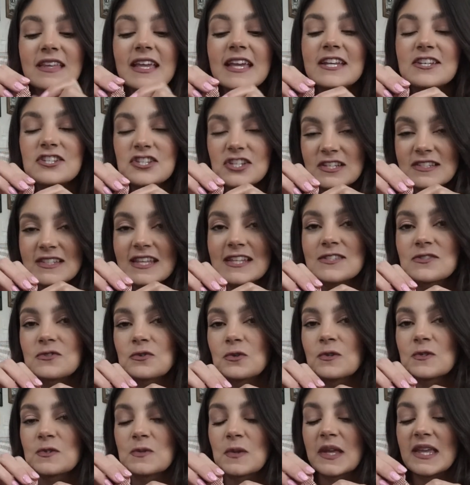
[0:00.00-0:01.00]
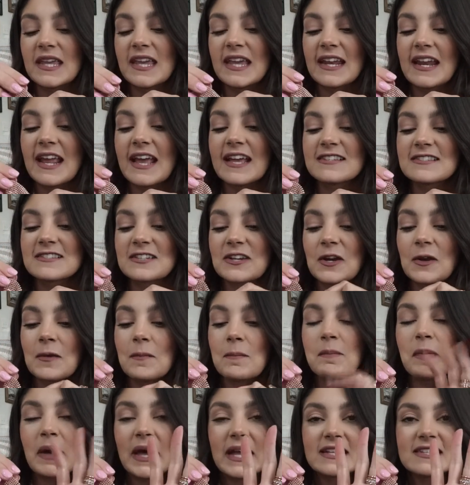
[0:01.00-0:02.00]
and she's at school, so I can't ask
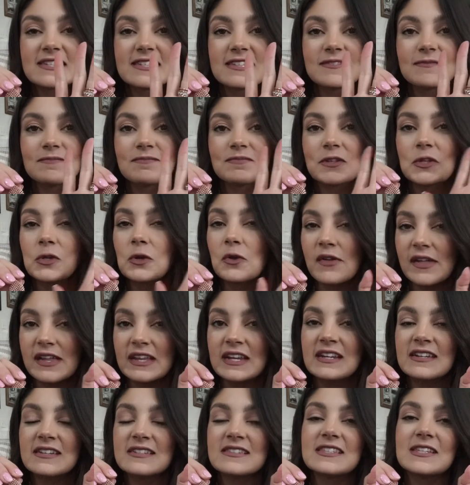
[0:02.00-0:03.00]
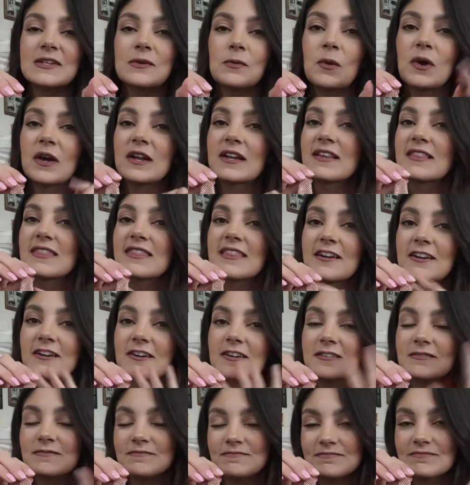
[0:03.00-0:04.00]
her, but you only need to see one.
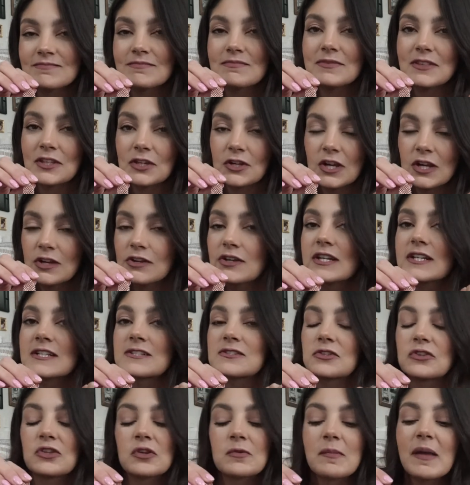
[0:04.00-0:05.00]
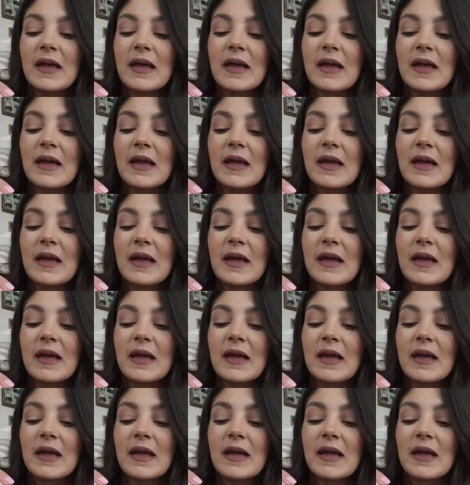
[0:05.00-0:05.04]
They're their earrings, so they're